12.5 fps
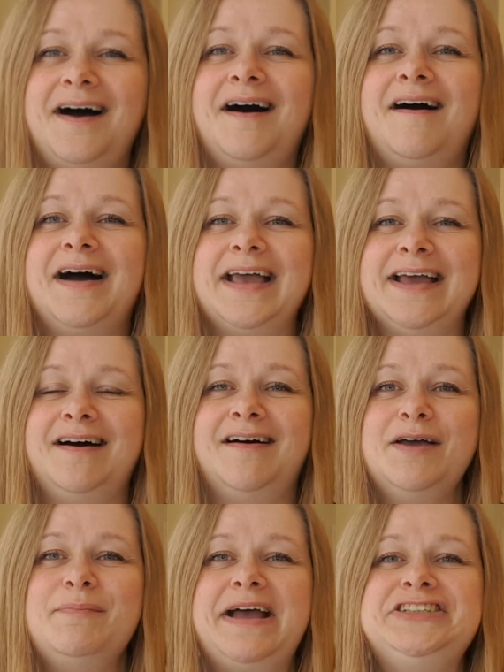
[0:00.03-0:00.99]
Hi,
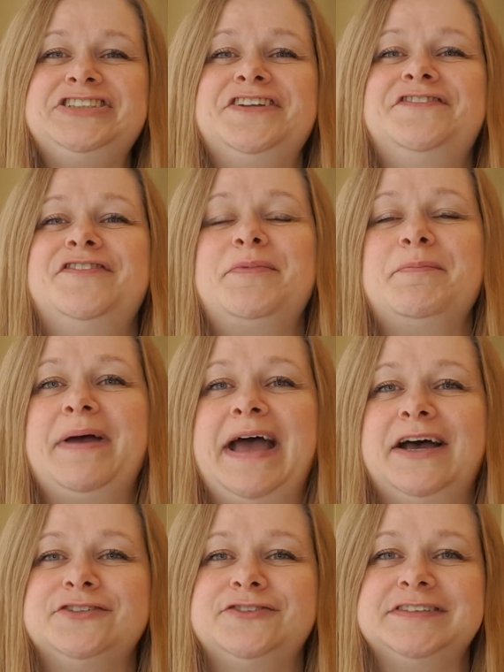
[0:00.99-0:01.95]
I'm Angela from
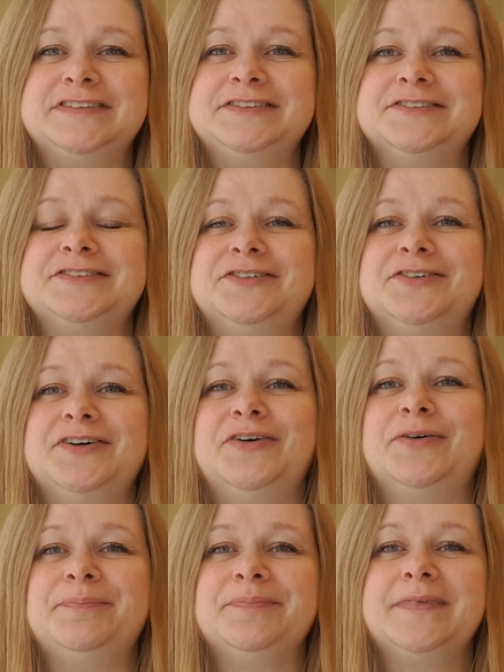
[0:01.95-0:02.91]

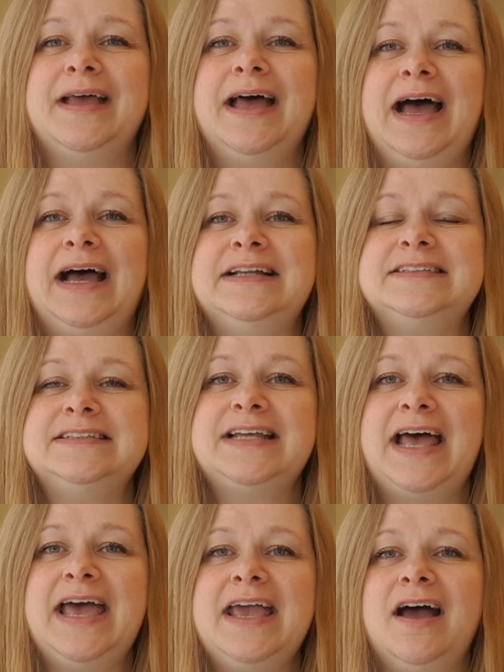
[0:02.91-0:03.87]
empoweredcrystals.com, and
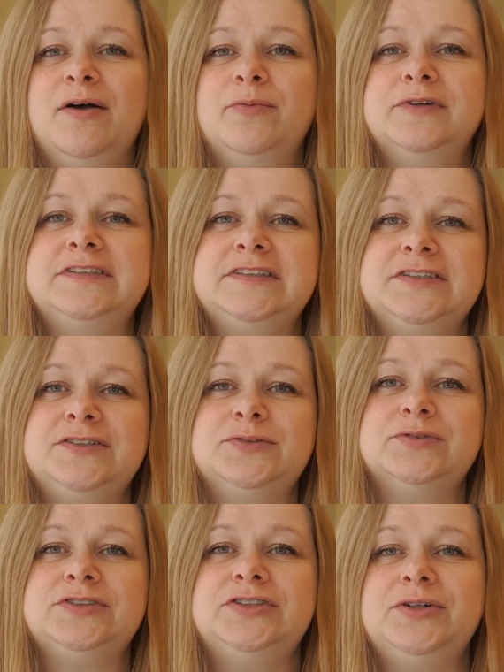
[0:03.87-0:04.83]
today I wanted to
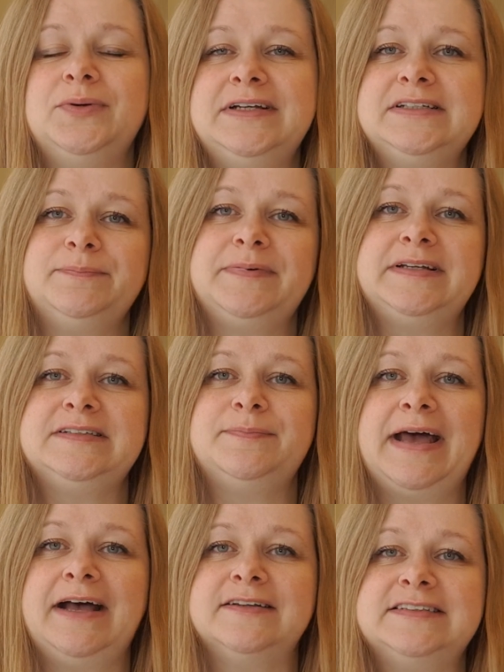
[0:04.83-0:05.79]
talk to you a little bit
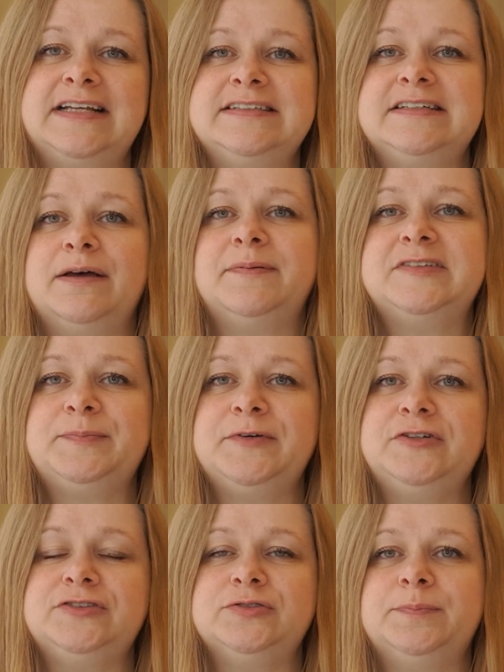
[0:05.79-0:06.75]
about setting up a
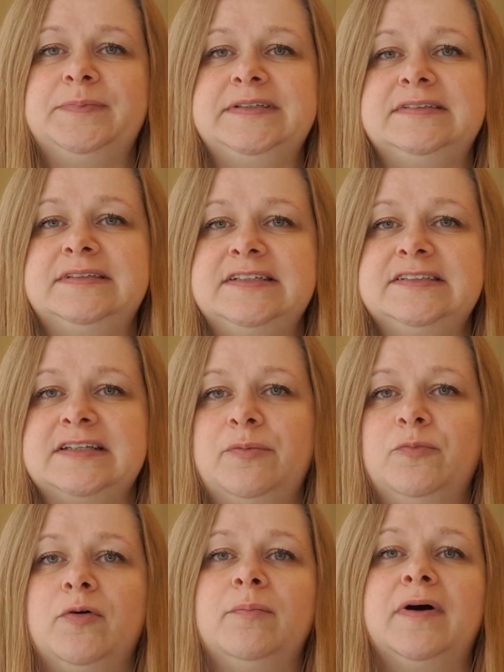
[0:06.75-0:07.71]
spiritual business
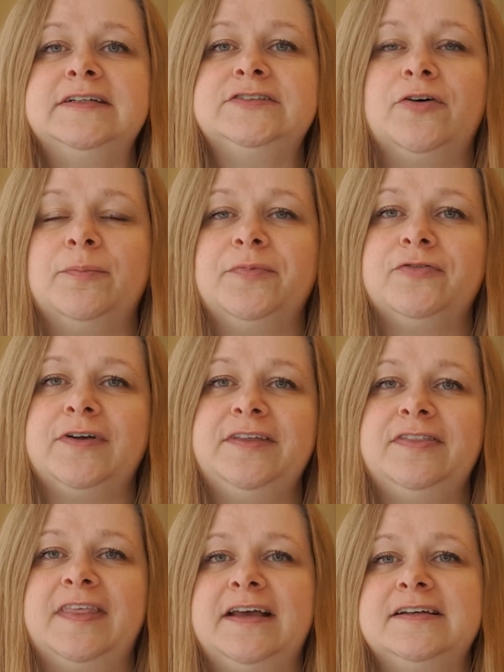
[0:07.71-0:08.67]
and what my top 3
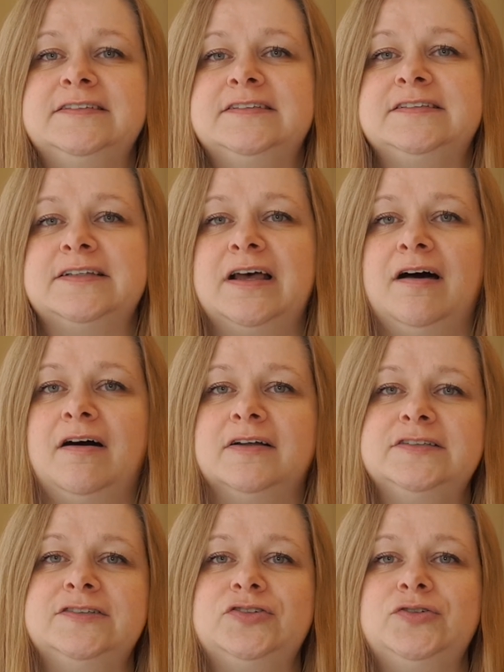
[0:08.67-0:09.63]
things
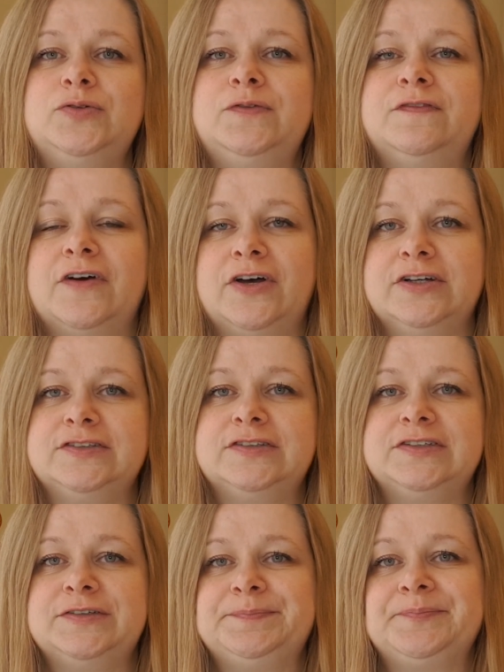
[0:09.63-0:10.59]
are to do
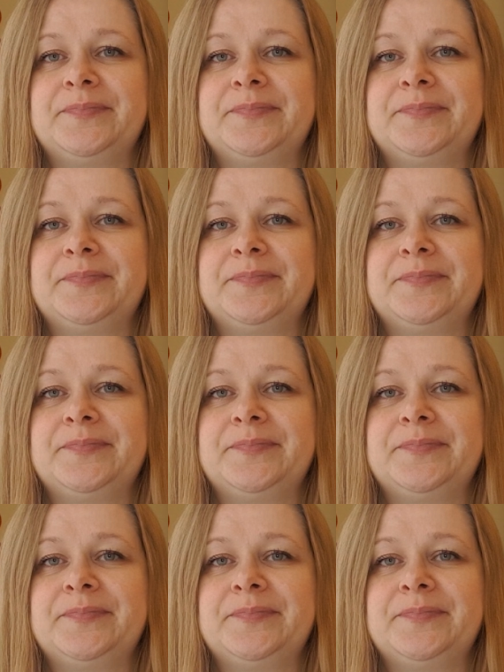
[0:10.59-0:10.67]
first.